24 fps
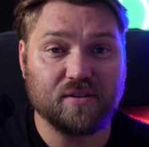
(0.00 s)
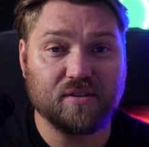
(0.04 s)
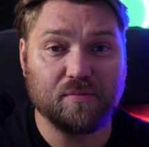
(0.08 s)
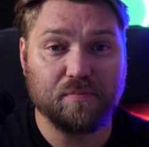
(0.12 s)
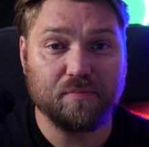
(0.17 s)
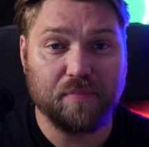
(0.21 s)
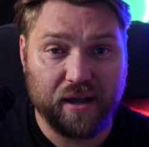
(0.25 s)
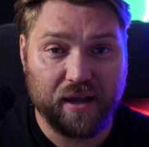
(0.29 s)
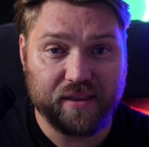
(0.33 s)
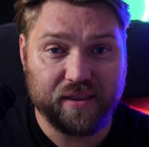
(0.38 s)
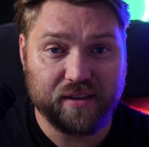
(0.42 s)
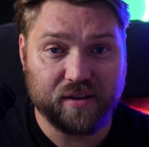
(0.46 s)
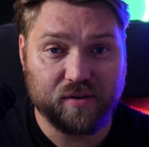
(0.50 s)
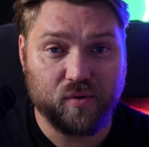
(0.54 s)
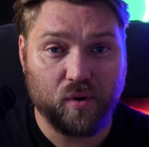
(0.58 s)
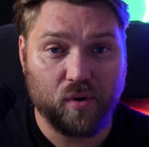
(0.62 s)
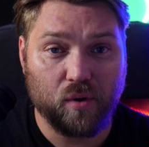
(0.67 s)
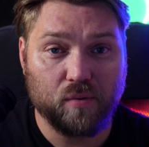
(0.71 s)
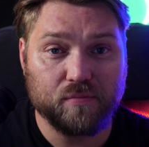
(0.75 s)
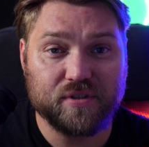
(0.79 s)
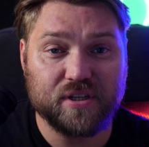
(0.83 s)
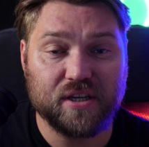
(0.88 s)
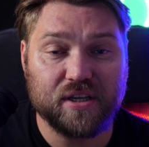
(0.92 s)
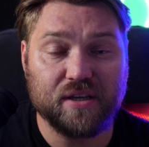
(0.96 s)
by the
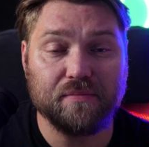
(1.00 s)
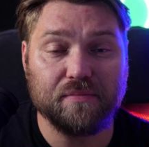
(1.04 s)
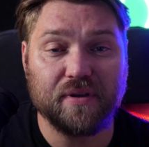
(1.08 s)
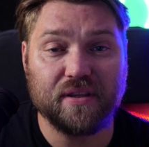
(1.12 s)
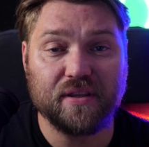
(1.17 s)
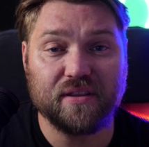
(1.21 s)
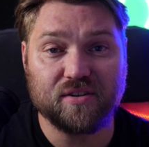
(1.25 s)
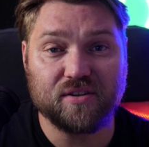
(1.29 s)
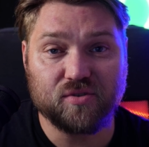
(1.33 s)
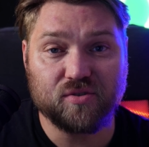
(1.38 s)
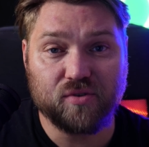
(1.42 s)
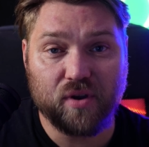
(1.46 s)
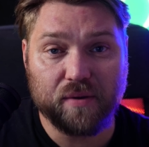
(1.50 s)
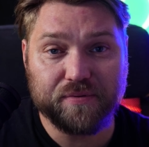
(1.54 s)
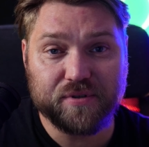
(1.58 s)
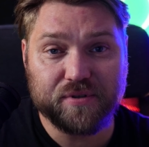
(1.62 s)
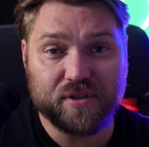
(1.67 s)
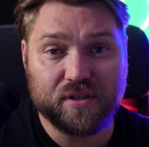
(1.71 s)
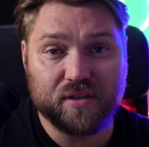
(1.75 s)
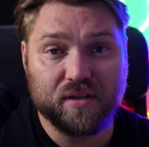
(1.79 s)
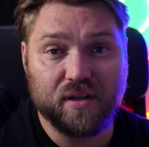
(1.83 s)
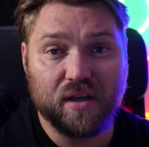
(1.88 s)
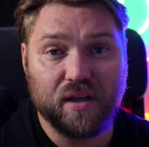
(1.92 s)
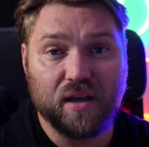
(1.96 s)
Chrome team in the
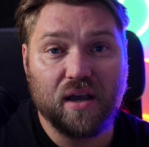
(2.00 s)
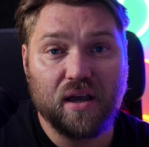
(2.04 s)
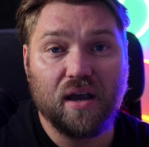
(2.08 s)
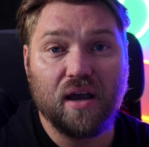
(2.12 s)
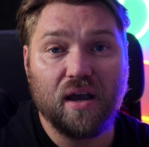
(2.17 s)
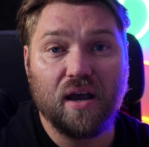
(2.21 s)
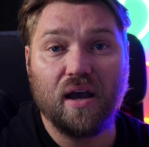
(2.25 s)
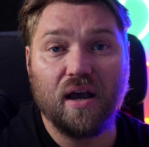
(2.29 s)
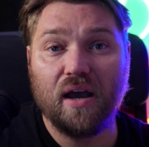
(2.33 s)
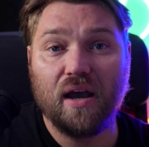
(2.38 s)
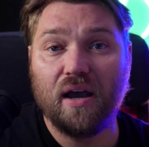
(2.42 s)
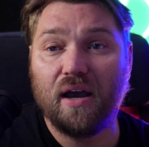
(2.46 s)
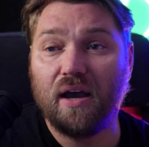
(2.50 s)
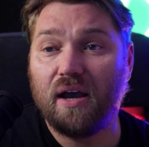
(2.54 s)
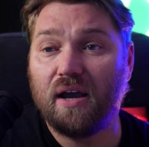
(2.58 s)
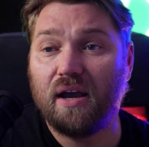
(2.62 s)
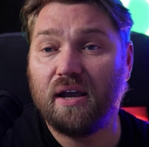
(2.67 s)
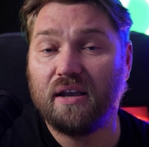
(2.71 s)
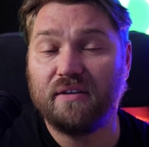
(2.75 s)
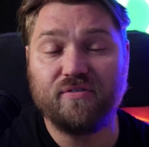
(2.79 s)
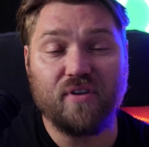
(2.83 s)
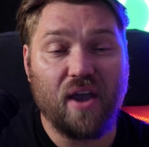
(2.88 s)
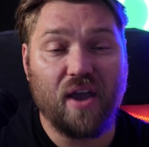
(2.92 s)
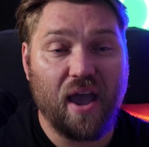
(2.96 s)
description.
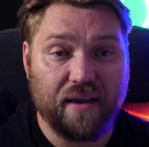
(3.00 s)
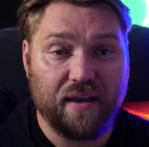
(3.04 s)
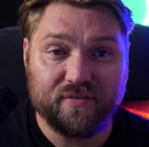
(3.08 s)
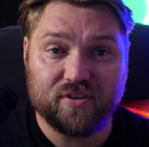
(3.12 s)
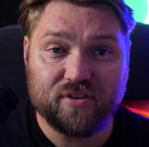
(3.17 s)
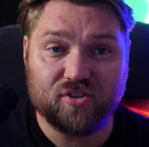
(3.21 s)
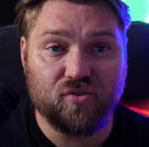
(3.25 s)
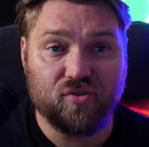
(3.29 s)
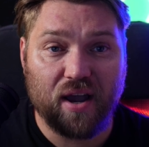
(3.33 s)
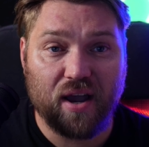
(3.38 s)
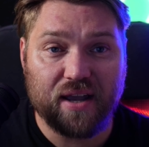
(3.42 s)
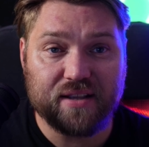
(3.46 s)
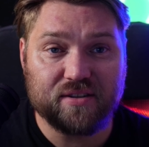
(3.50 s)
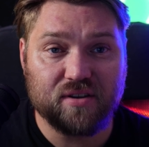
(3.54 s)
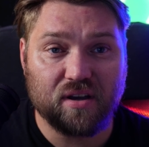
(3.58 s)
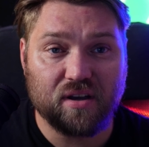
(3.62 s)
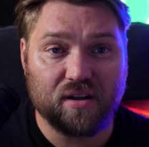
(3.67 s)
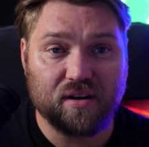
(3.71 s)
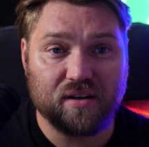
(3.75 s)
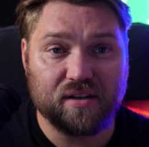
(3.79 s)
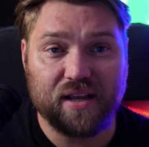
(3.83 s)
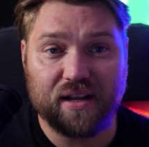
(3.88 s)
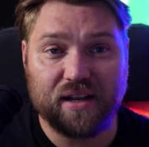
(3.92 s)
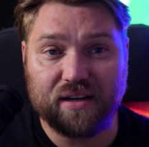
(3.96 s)
If you haven't tried
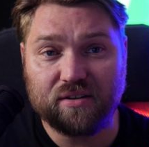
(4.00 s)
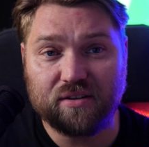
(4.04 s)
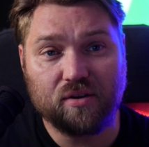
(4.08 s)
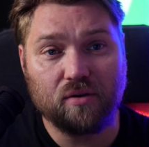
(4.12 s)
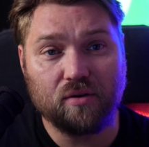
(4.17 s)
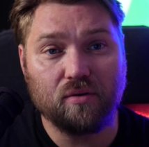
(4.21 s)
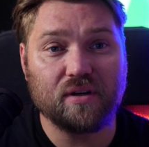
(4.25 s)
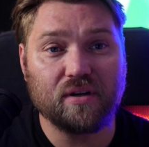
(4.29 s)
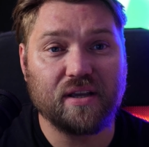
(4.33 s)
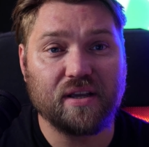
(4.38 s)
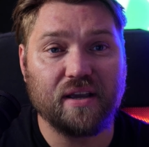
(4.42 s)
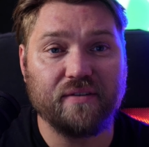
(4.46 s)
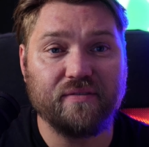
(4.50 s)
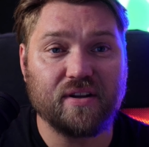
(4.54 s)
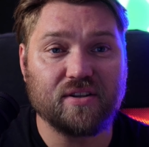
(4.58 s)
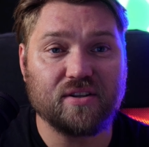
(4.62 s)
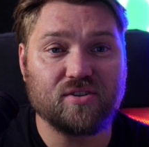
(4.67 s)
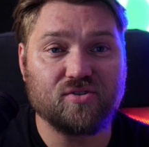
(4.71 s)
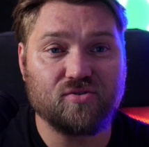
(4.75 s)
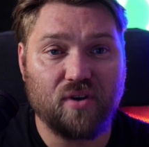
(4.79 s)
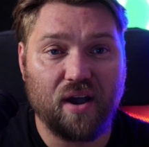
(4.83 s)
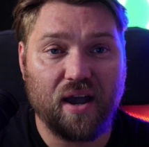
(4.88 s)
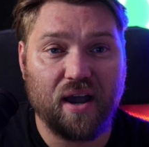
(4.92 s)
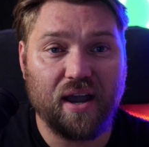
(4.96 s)
Toddle yet, go and give it a
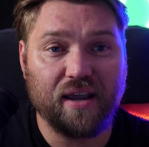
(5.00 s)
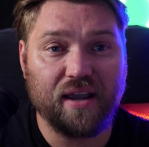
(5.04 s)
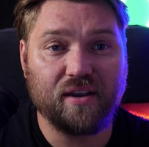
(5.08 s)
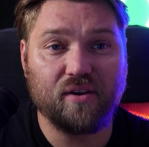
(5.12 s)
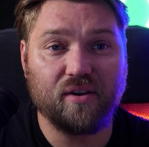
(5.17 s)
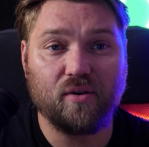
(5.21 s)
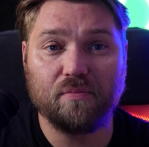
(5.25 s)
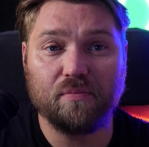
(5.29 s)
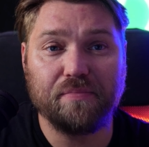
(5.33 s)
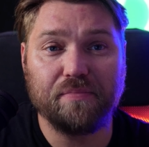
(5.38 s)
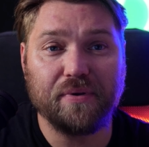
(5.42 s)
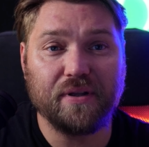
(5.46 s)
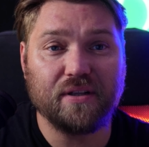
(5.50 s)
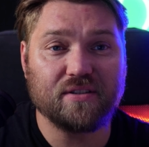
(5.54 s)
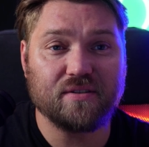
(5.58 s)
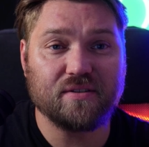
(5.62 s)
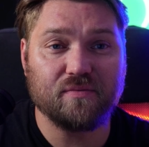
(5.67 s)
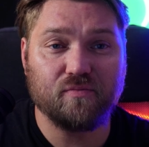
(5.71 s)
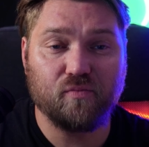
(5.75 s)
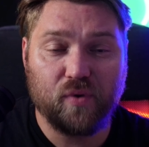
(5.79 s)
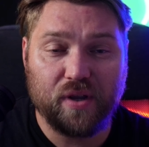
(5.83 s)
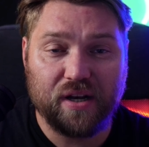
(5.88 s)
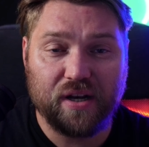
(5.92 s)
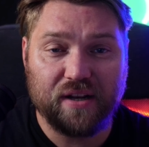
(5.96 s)
try. Go and build
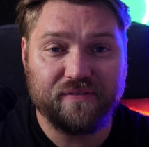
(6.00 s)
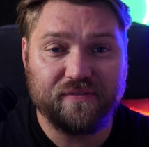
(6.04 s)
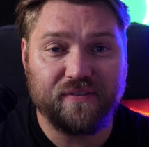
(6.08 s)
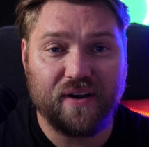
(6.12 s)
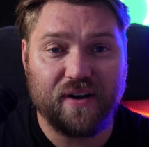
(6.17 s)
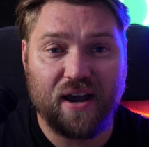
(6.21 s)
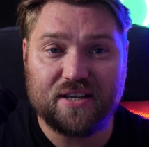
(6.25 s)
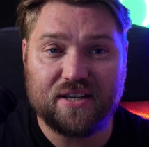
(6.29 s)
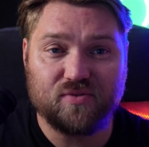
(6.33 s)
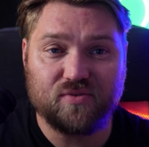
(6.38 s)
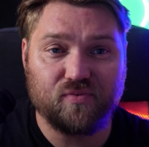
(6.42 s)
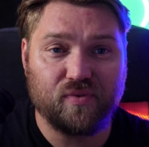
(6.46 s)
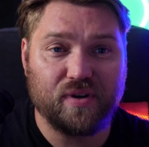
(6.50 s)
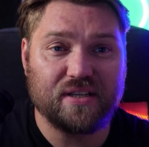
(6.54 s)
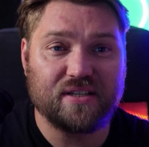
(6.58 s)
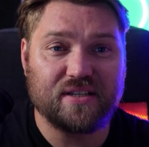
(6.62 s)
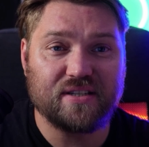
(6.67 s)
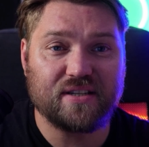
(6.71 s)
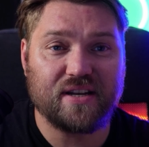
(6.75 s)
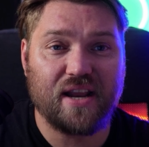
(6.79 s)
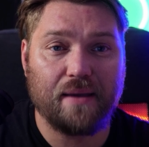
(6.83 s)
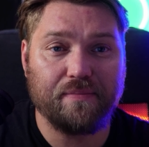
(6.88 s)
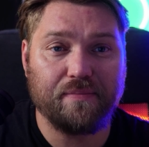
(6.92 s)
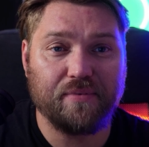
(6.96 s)
some really fast, really
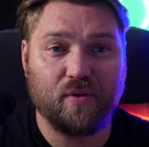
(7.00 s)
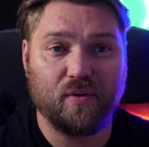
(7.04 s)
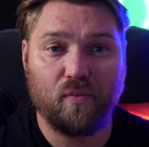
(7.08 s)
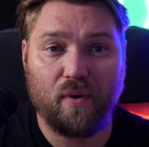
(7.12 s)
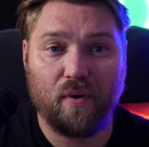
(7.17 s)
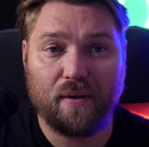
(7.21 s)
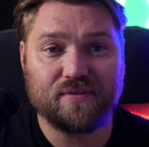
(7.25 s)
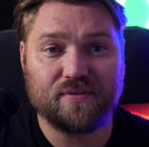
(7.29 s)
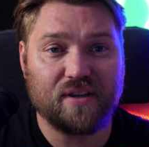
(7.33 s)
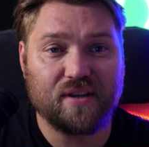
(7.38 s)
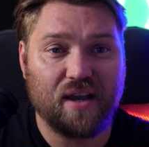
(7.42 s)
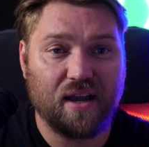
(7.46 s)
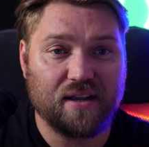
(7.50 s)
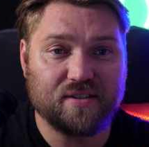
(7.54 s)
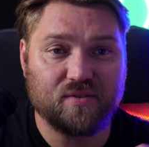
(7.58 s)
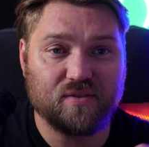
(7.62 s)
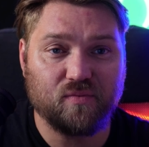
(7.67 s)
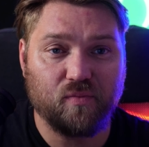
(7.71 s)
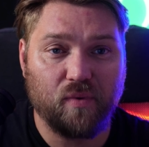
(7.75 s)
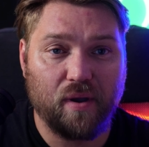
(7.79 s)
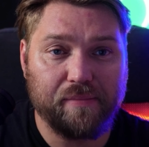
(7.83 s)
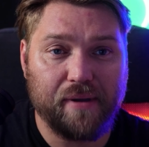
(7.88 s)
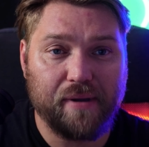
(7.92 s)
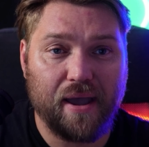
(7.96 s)
snappy websites
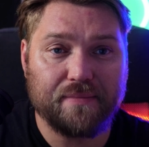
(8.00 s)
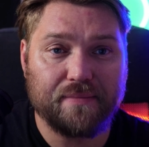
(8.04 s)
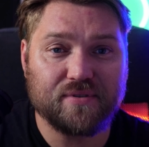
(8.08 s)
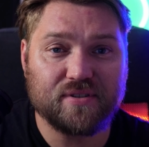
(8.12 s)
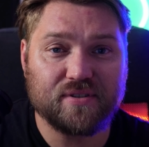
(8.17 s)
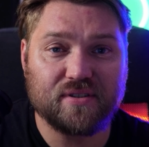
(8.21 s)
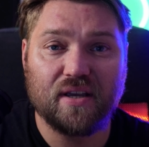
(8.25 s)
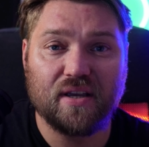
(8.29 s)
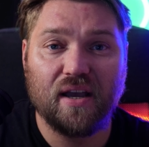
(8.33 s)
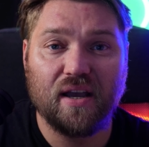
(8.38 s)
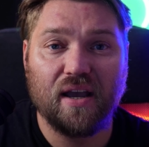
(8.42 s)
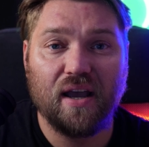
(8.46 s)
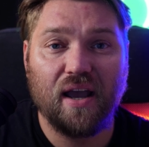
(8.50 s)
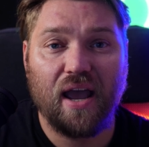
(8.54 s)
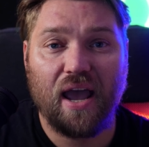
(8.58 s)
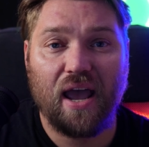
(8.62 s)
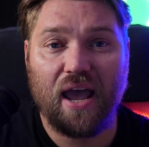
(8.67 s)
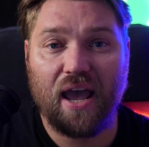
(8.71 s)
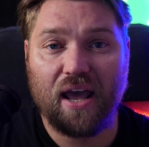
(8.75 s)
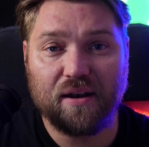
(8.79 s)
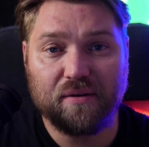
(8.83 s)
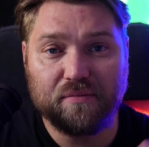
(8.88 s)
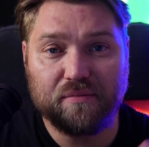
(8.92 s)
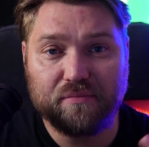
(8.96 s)
and web apps,
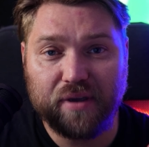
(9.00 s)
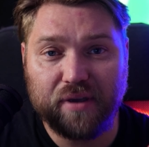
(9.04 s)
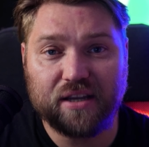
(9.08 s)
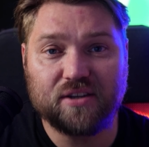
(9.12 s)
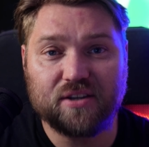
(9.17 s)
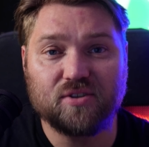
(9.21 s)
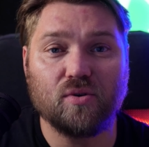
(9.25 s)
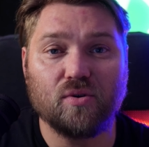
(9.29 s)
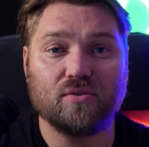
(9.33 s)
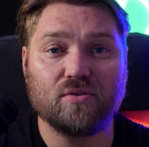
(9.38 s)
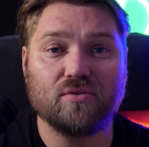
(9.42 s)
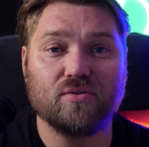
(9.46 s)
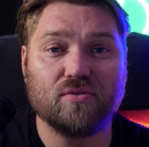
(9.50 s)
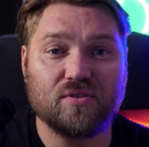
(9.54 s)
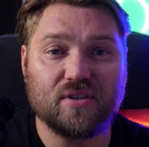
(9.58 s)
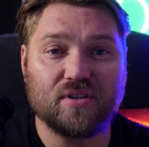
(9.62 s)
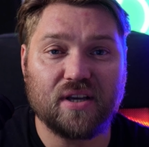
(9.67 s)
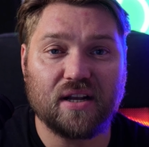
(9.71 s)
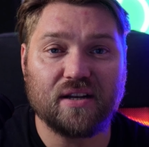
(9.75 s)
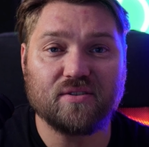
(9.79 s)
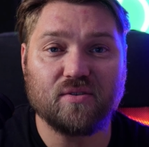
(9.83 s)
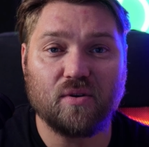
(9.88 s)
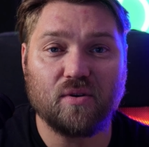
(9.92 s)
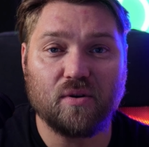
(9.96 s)
and make sure to
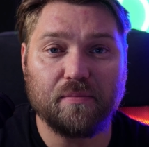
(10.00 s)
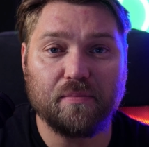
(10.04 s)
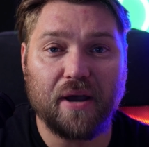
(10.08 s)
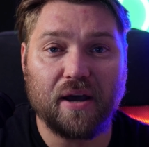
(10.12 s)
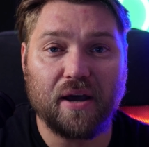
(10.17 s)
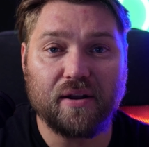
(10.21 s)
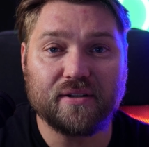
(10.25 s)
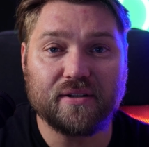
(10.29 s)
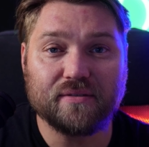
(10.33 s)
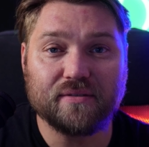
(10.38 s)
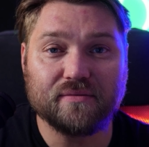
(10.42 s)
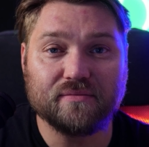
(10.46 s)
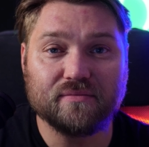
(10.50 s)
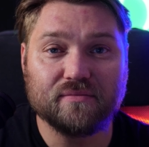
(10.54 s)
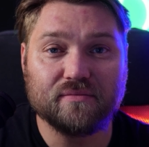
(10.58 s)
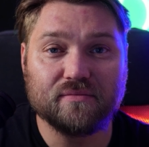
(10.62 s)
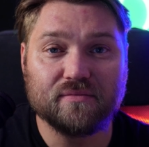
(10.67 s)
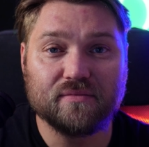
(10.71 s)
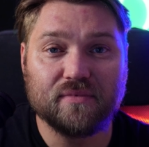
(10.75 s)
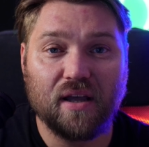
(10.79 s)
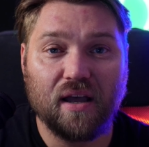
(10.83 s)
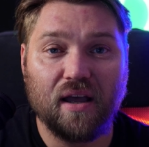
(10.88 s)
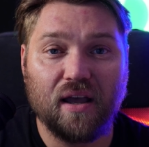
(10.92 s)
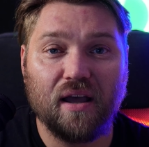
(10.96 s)
tell us all about it.
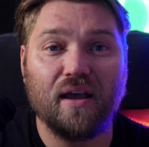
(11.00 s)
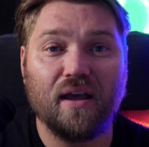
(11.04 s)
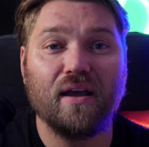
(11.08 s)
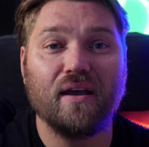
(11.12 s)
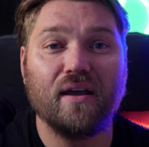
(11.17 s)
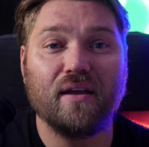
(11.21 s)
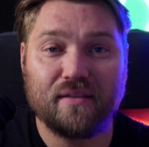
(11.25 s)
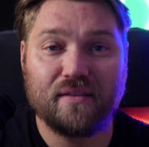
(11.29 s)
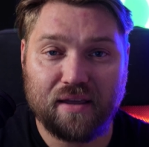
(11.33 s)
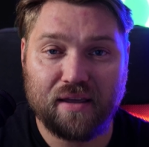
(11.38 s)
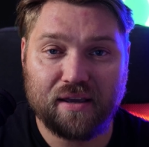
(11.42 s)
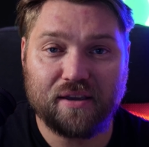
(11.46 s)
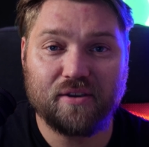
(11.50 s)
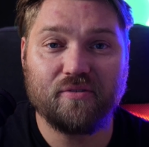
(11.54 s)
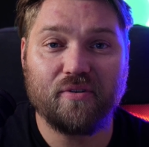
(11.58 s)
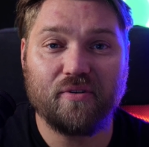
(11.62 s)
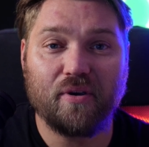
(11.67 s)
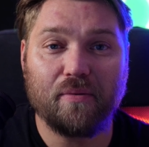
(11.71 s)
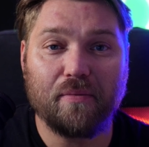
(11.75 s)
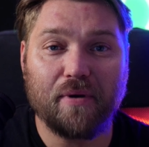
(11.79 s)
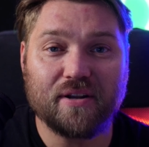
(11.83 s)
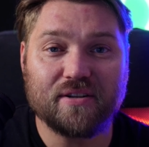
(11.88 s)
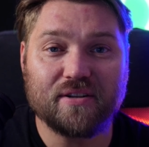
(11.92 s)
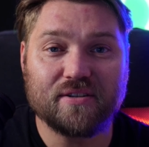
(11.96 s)
Thank you
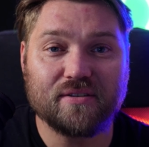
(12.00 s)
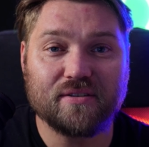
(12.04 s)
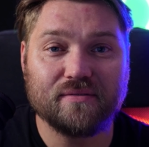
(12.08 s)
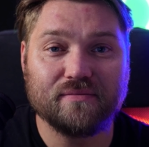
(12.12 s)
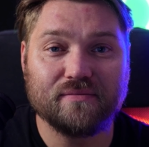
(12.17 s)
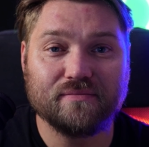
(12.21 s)
very much.